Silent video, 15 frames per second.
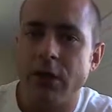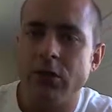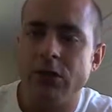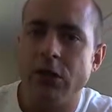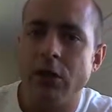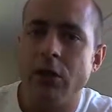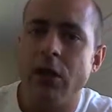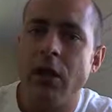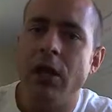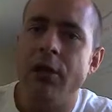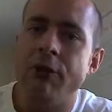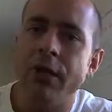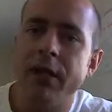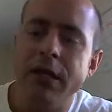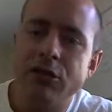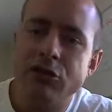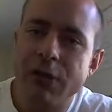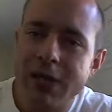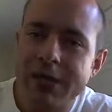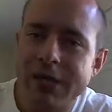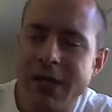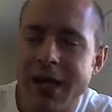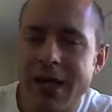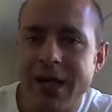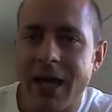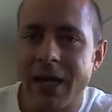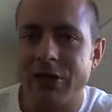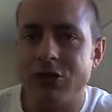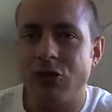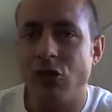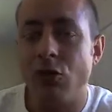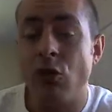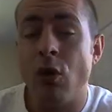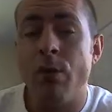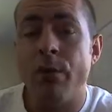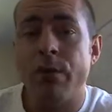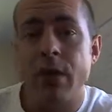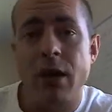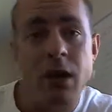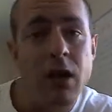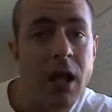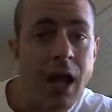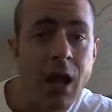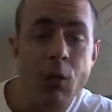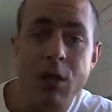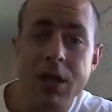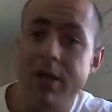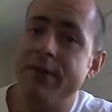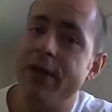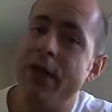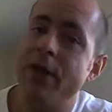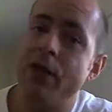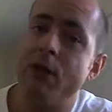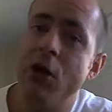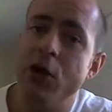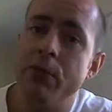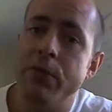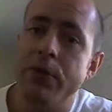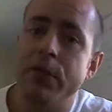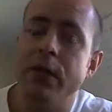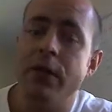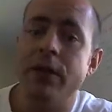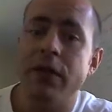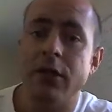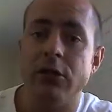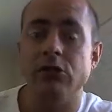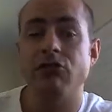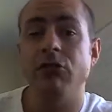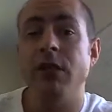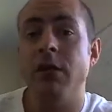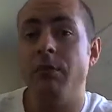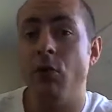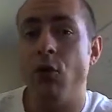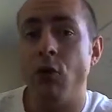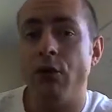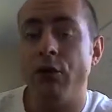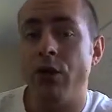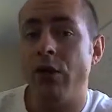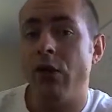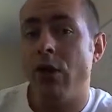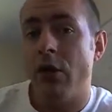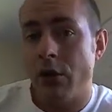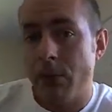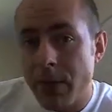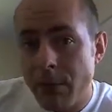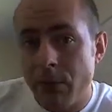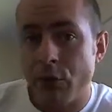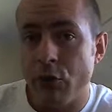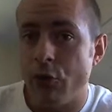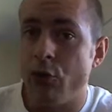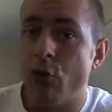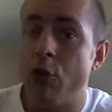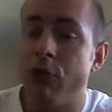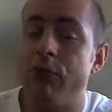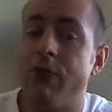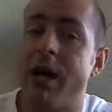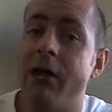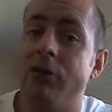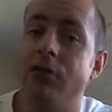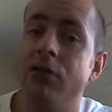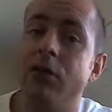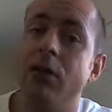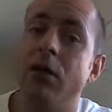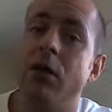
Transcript: So if we then translate that to how we're living at the moment, then it's really important that the people that you're around